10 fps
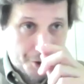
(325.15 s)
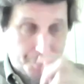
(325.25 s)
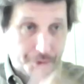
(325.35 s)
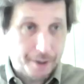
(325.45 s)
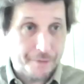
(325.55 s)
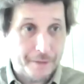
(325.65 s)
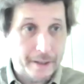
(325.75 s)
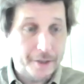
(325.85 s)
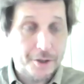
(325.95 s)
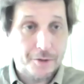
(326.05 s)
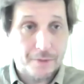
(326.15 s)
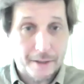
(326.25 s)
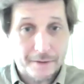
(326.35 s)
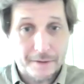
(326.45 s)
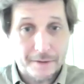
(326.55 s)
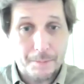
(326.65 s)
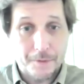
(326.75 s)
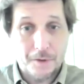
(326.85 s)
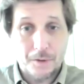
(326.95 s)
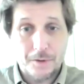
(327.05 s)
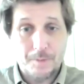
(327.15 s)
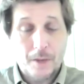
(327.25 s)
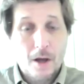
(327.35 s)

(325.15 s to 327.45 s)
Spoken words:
during financial crisis episodes.